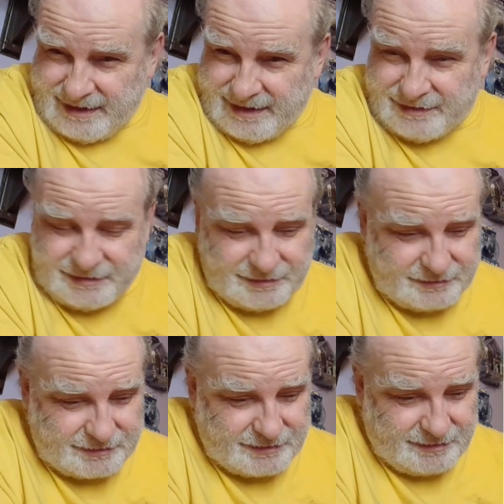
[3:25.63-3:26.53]
is
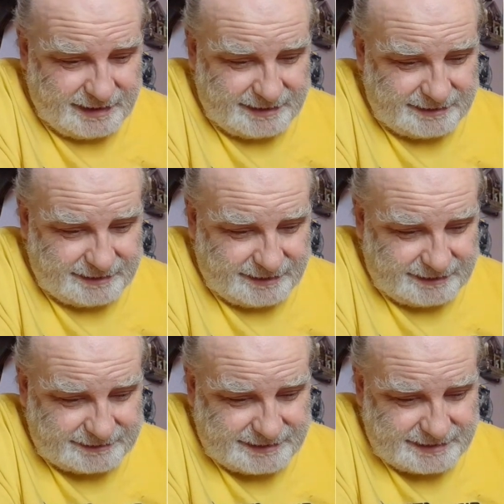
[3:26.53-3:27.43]
used quite a
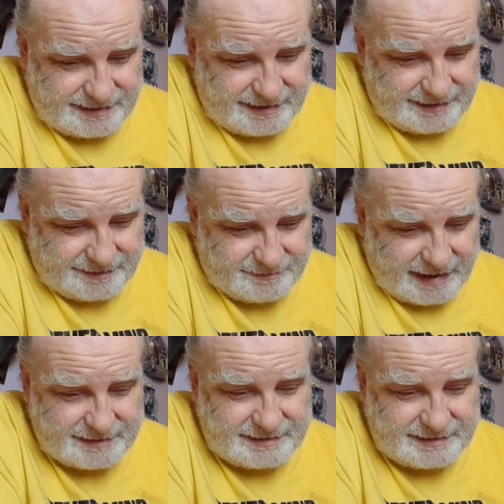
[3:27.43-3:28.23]
lot, as